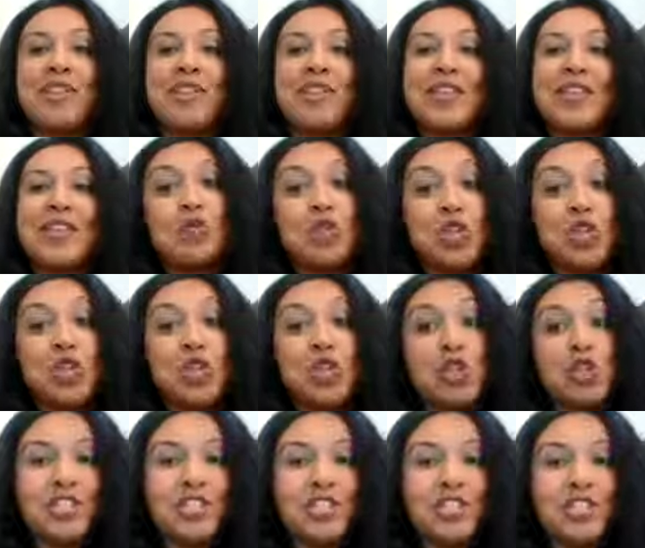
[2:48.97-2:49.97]
So
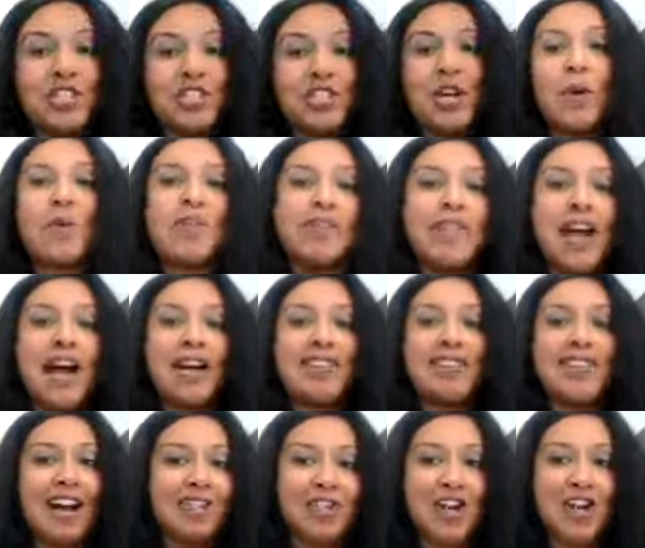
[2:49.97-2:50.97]
let's start
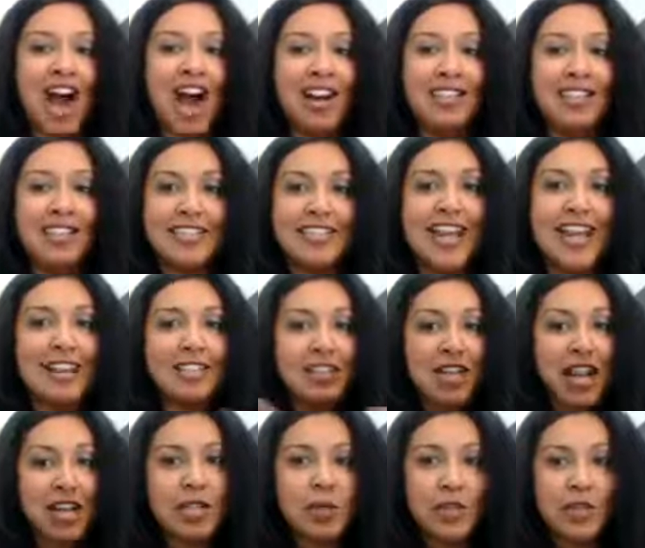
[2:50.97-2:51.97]
with Dr. Connolly.
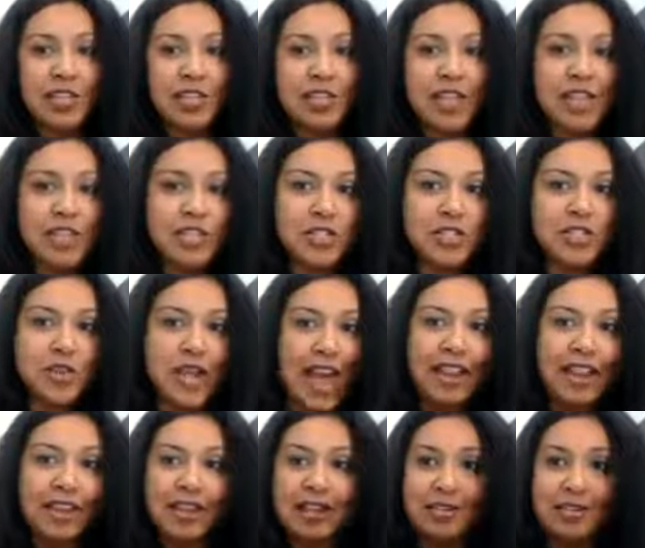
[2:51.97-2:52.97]
Dr. Connolly, would you like
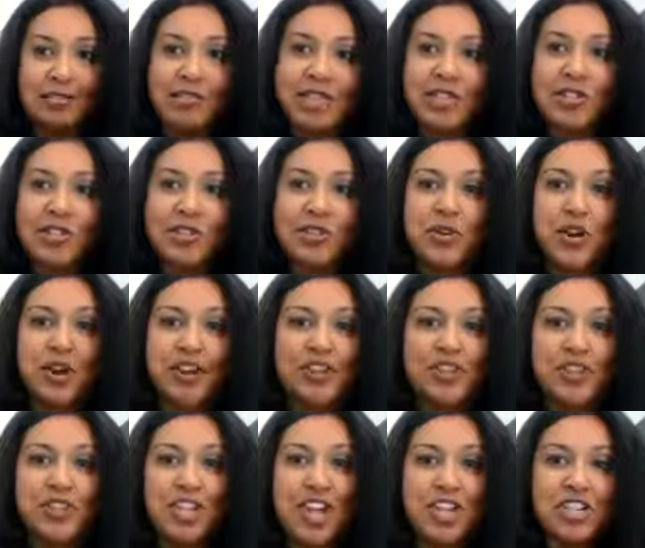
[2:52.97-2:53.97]
to add a little bit to
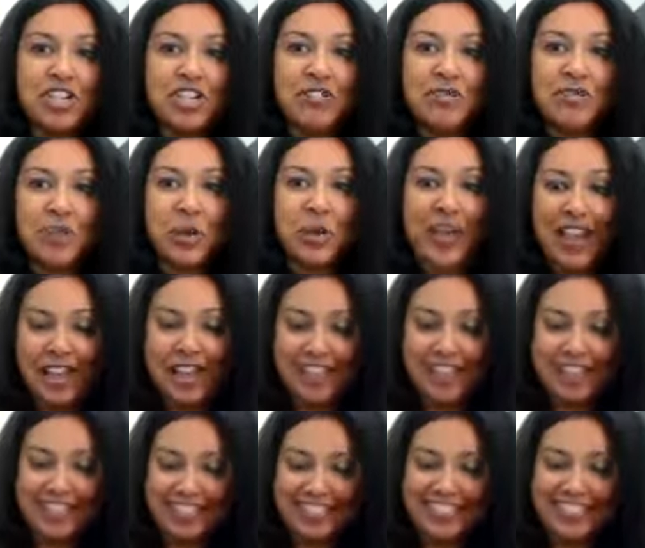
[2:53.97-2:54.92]
our introduction real quick?